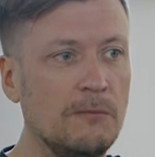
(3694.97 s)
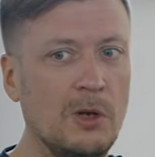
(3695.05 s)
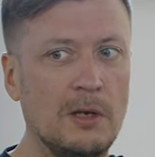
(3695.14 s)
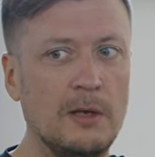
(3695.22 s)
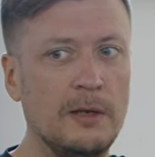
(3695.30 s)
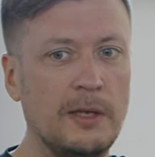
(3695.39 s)

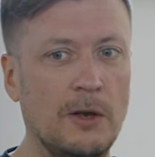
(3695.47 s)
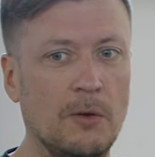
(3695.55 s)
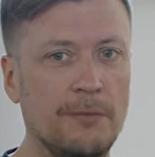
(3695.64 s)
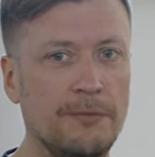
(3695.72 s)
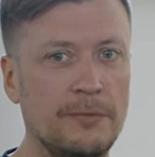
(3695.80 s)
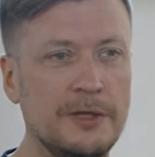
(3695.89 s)
well,
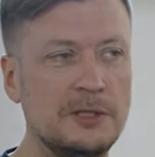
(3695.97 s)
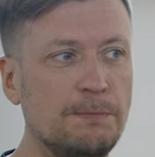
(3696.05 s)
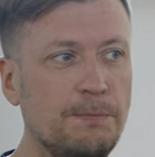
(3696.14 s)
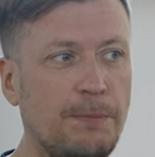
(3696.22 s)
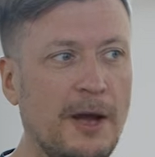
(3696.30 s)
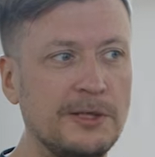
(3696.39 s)
this
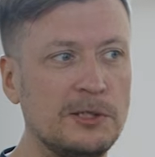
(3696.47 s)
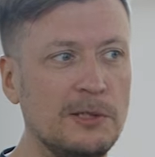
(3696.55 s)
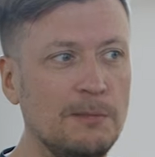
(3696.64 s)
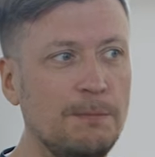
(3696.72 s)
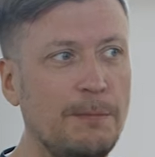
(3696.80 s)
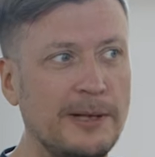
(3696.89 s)

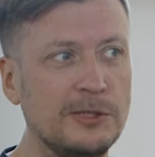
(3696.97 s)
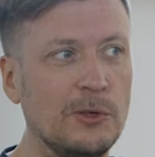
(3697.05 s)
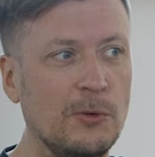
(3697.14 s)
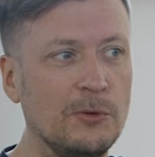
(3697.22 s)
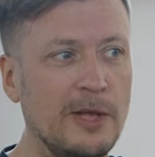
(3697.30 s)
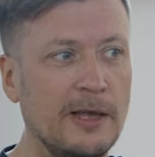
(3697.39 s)
partial batch
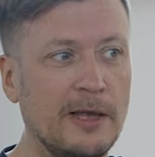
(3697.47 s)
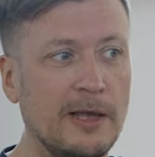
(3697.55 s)
load